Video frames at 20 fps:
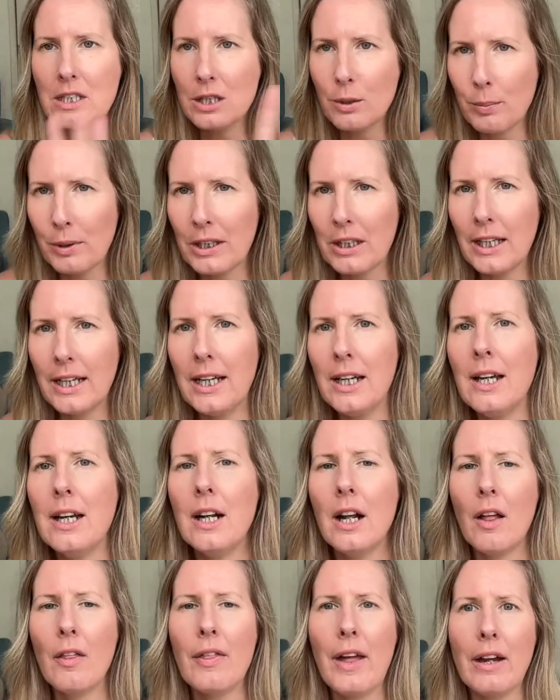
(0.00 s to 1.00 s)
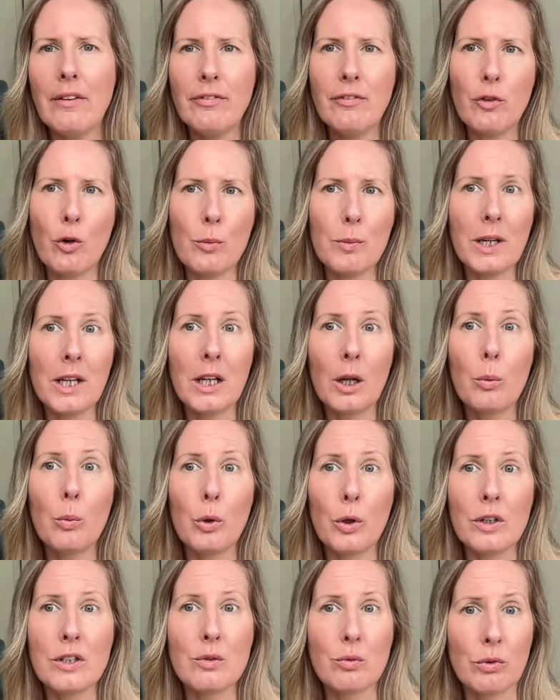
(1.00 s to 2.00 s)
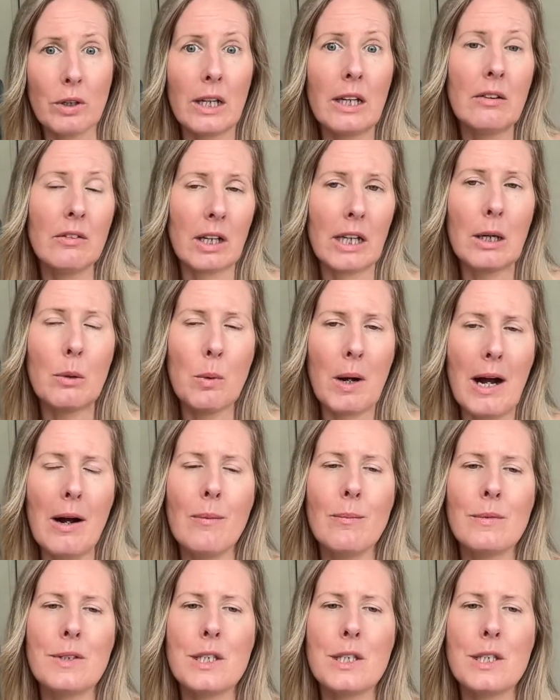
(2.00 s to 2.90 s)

Typically, that formula works really, really well.